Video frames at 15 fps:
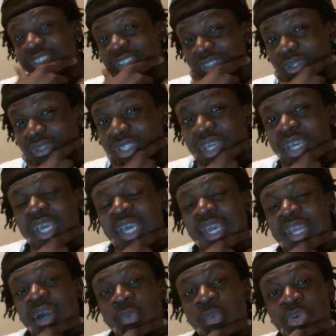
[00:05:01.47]
years old.
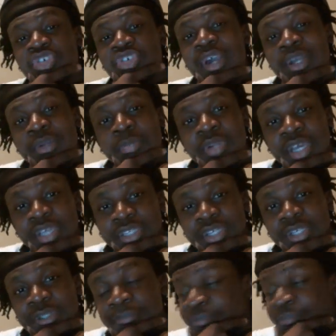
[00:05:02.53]
And I wish I had applied
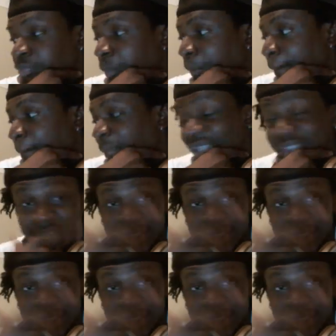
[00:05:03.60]
that. Because